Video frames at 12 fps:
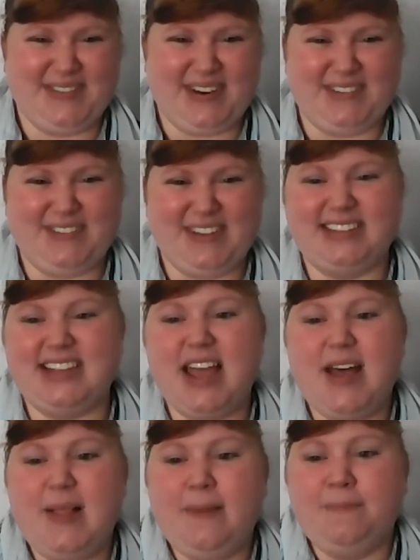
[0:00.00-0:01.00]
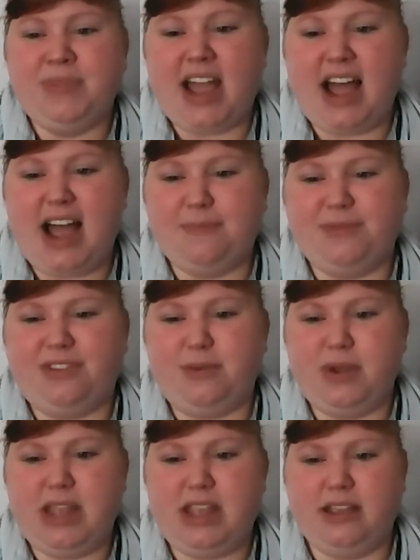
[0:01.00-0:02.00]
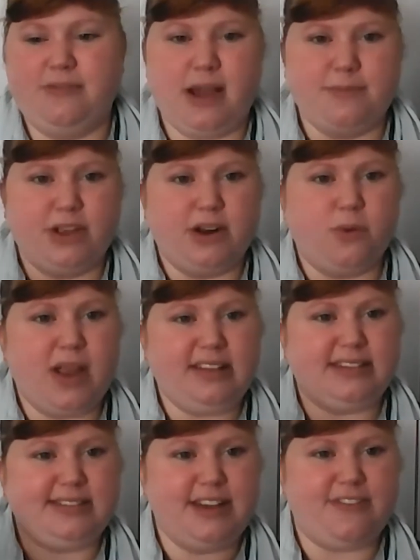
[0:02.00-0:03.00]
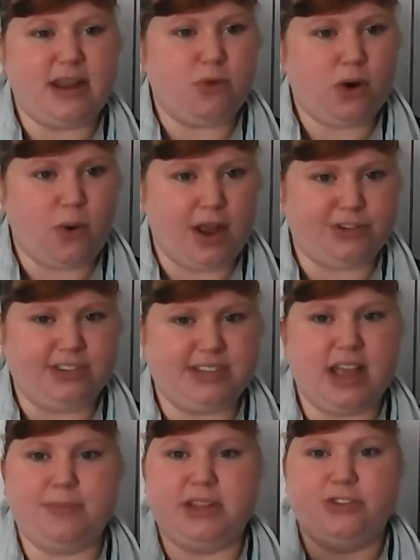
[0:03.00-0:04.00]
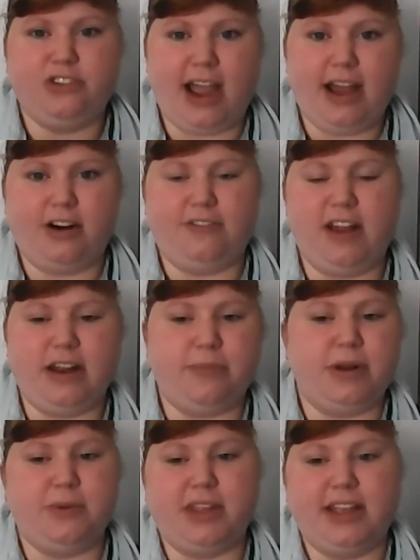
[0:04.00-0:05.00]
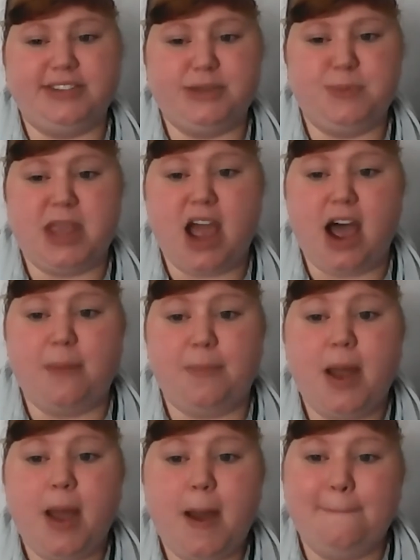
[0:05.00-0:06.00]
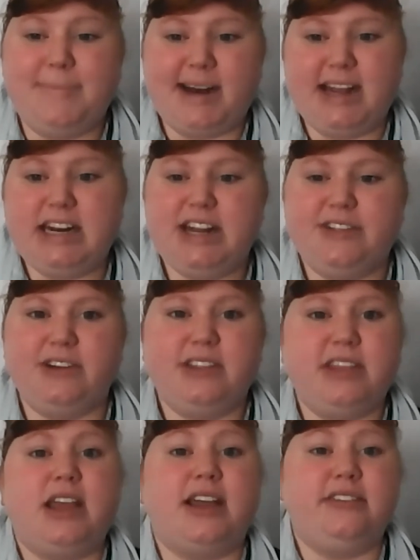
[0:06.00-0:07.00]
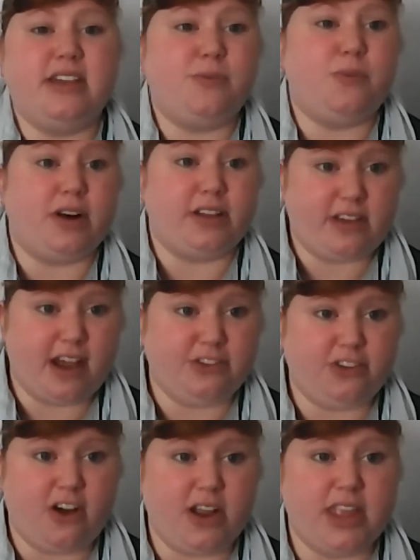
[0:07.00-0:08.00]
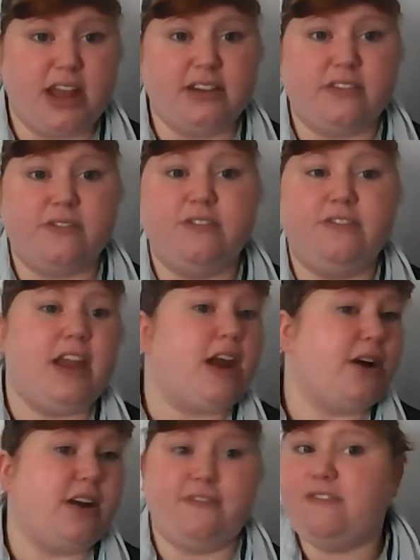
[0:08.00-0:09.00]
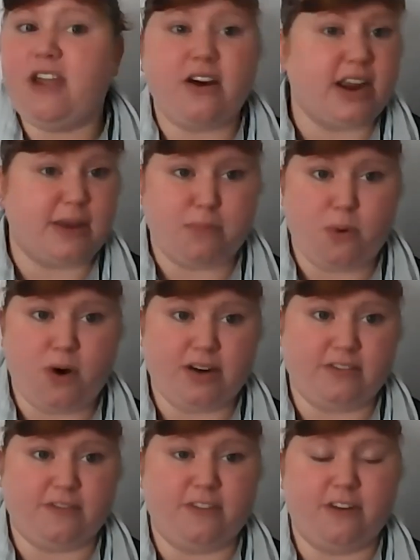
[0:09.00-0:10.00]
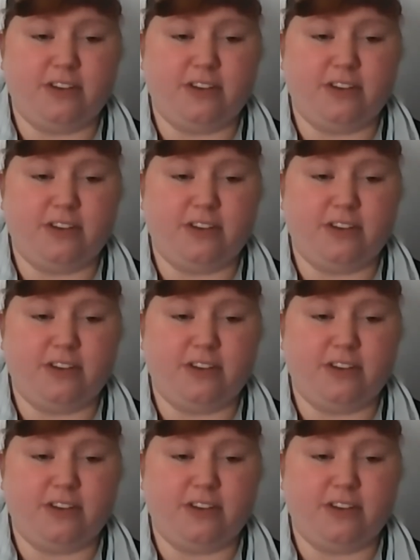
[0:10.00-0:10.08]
Perfect. I'm going to wait to see if any more questions come in the chat or if anybody would like to speak up. But another thing I did want to touch on that is very, very important for